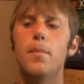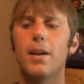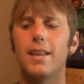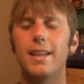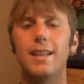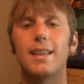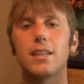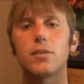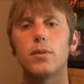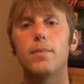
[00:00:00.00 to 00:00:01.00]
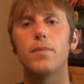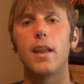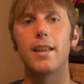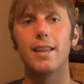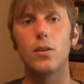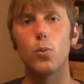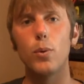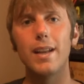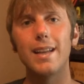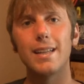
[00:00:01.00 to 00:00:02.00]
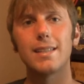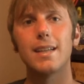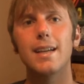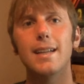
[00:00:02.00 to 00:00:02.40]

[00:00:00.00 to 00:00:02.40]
but I think Witness